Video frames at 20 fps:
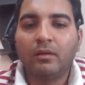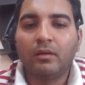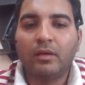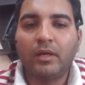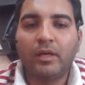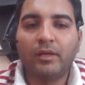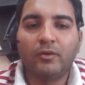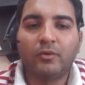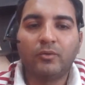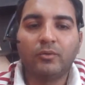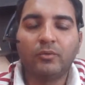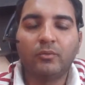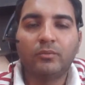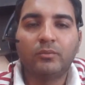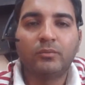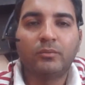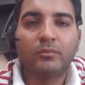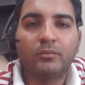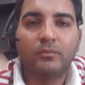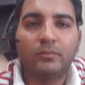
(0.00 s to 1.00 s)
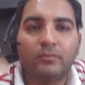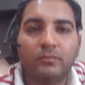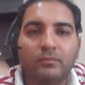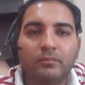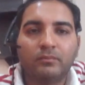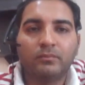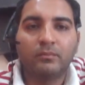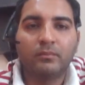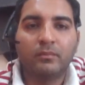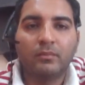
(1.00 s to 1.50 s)
Hello.
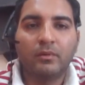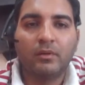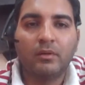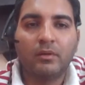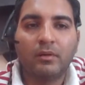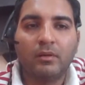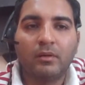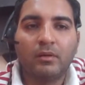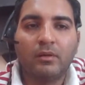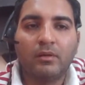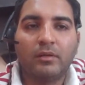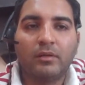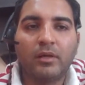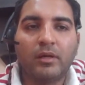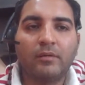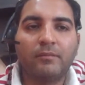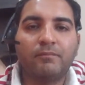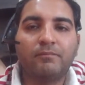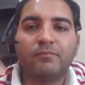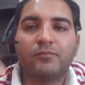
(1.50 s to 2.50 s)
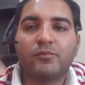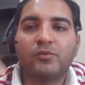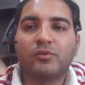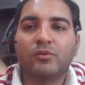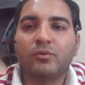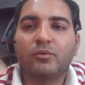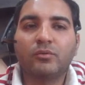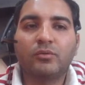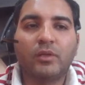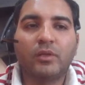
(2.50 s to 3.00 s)
Yeah.
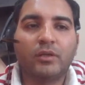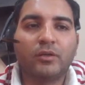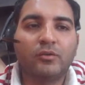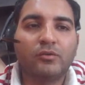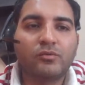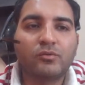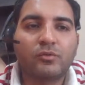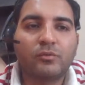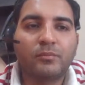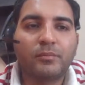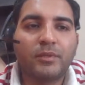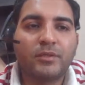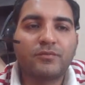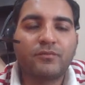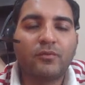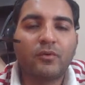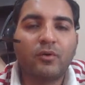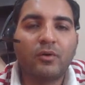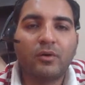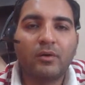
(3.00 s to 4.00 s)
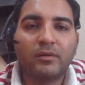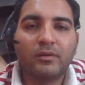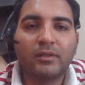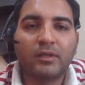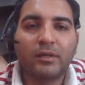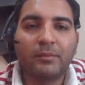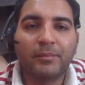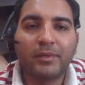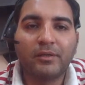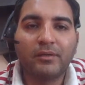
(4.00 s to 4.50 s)
So thank you so much for
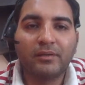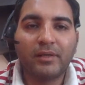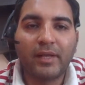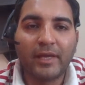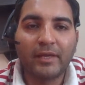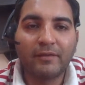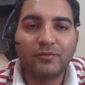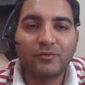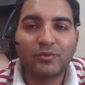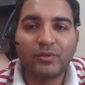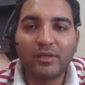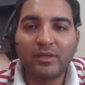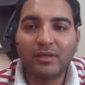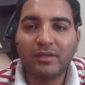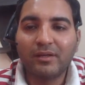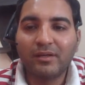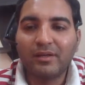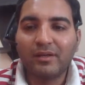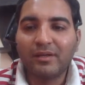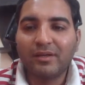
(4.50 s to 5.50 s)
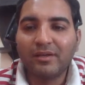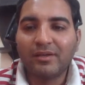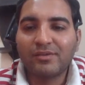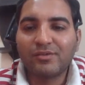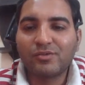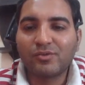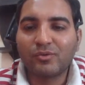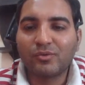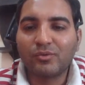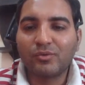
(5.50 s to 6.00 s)
coming live today.
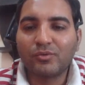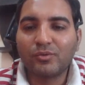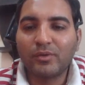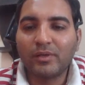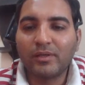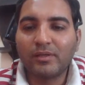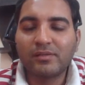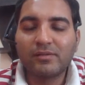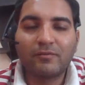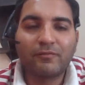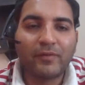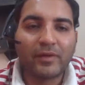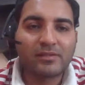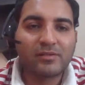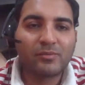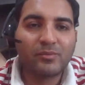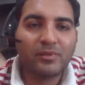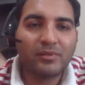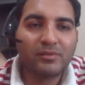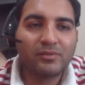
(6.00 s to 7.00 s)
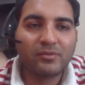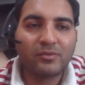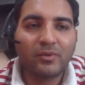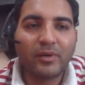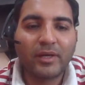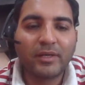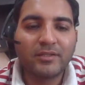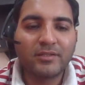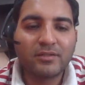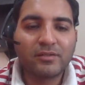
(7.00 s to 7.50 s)
So today is a festival. So
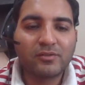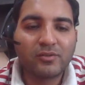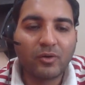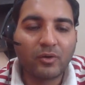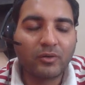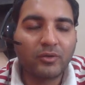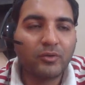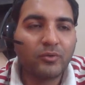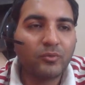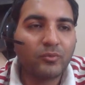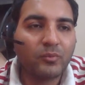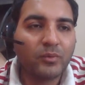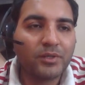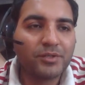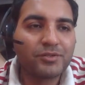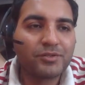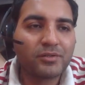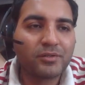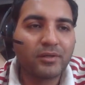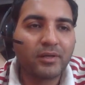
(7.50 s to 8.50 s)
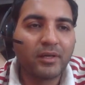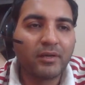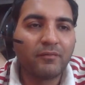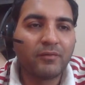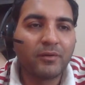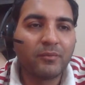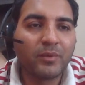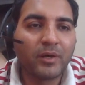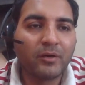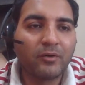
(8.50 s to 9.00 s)
I just thought to wish
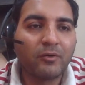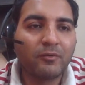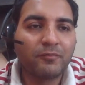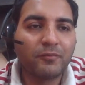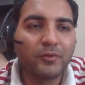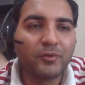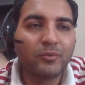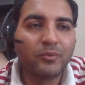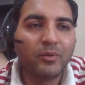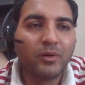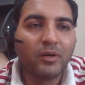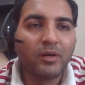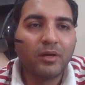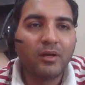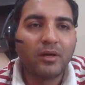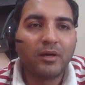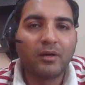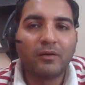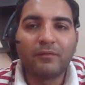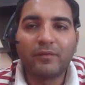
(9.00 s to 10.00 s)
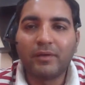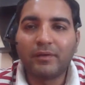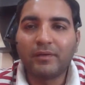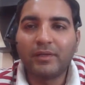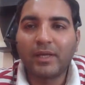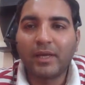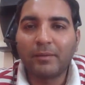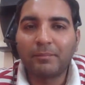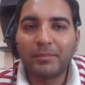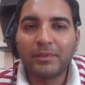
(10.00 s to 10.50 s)
every one of you a very
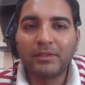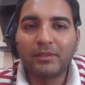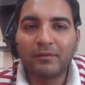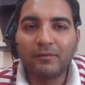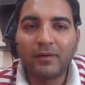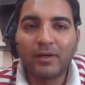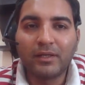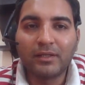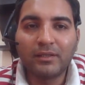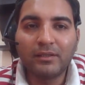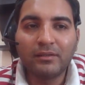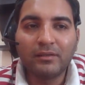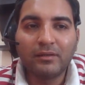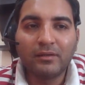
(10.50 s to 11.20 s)
happy Diwali